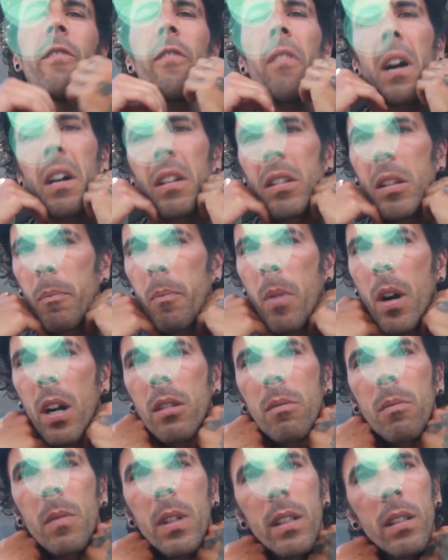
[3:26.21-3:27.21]
Fire
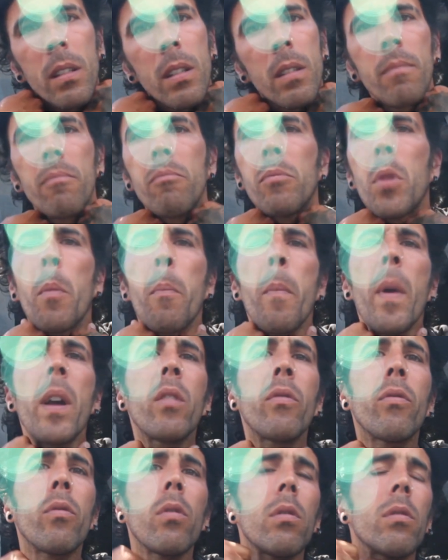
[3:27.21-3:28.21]
Department,
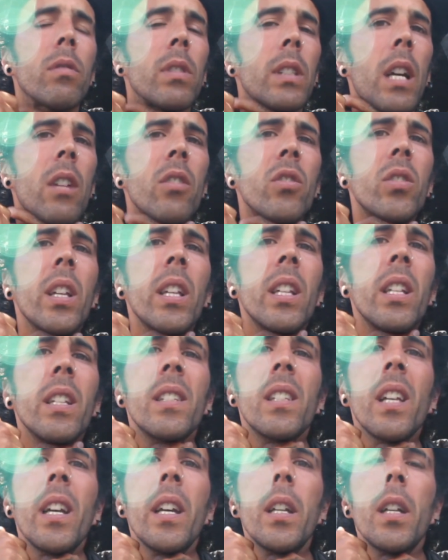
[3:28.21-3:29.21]
Bombay Volunteers de
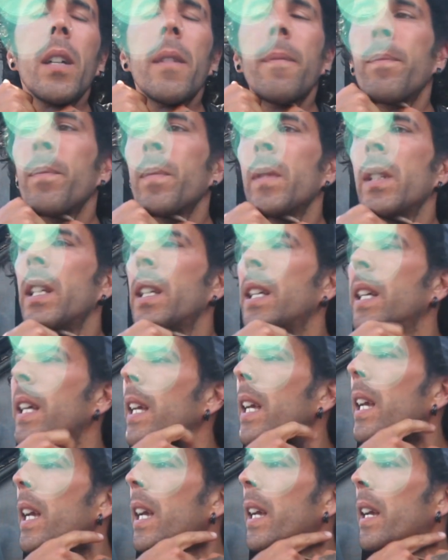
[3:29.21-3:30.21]
Ericeira,
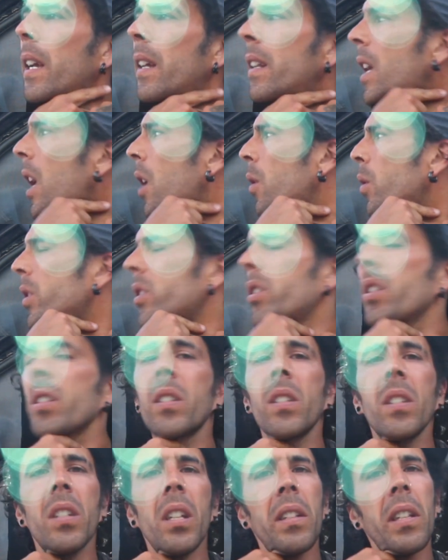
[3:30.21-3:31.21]
and now we're
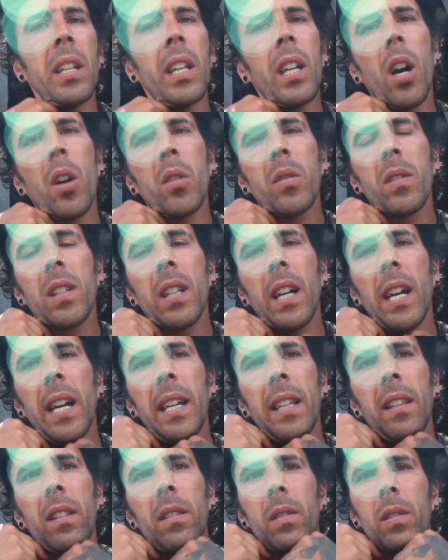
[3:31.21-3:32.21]
just sitting
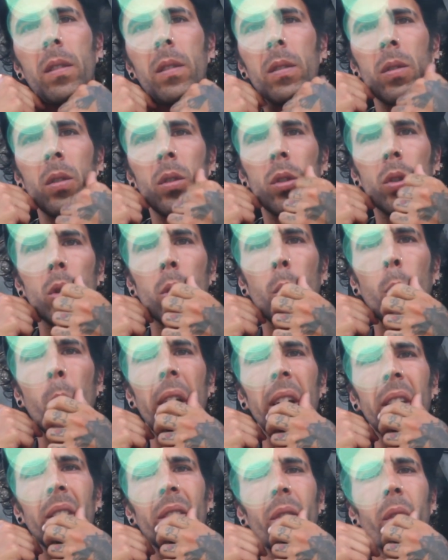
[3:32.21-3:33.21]
outside to
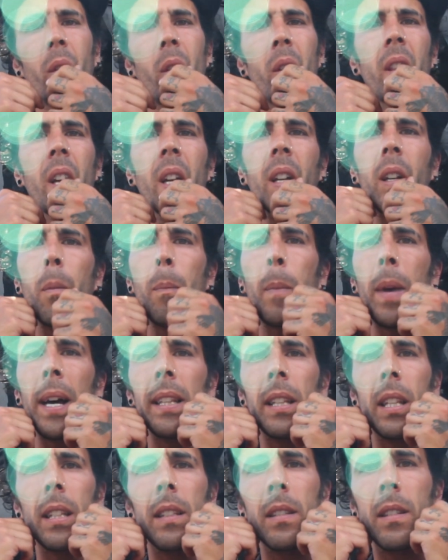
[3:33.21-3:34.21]
wait for the
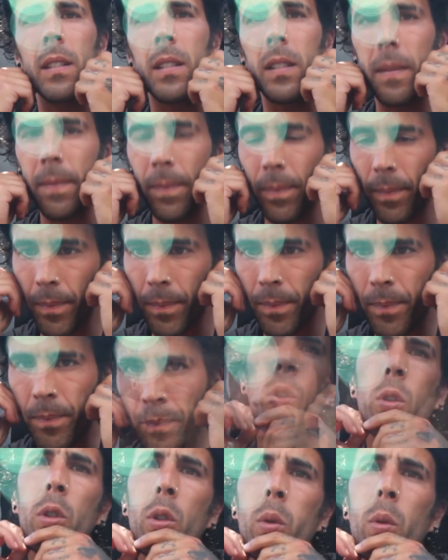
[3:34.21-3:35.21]
commandant
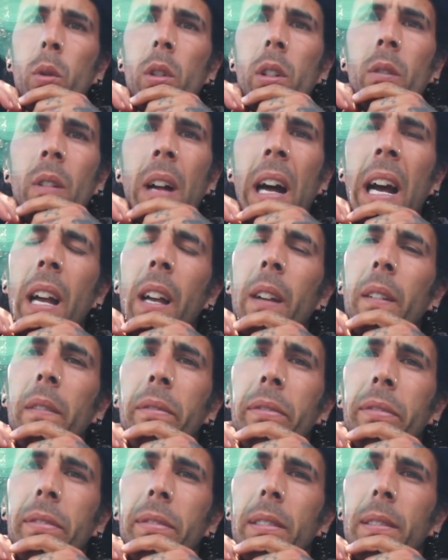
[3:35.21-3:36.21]
to arrive,
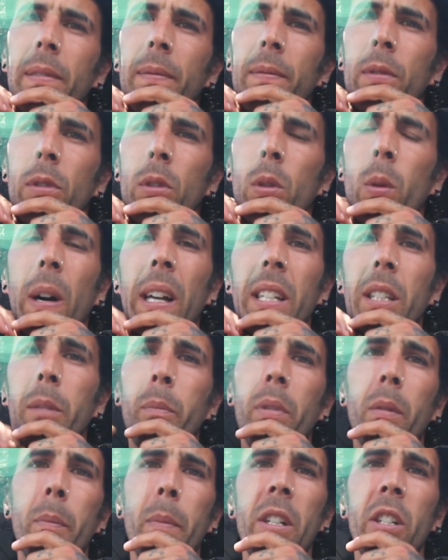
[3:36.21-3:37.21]
to ask
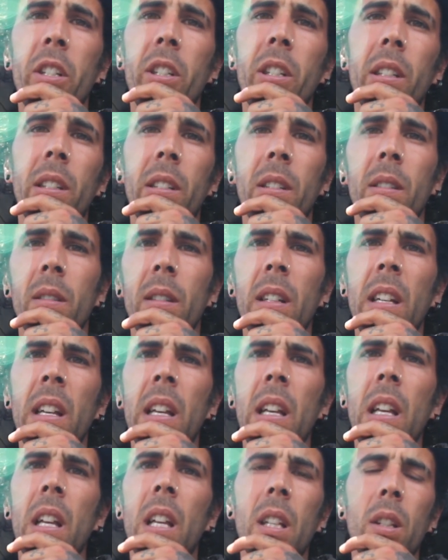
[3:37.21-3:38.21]
permission
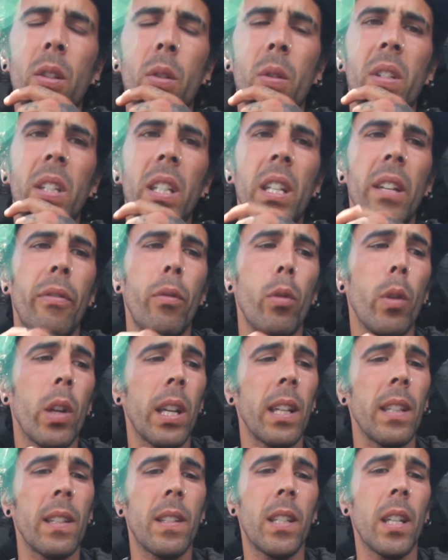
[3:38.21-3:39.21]
to see if we
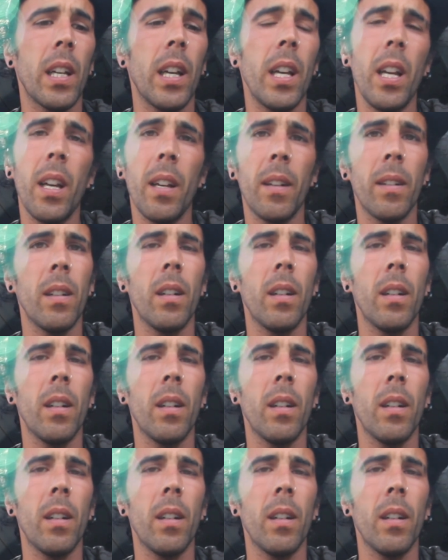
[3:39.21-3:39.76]
can stay.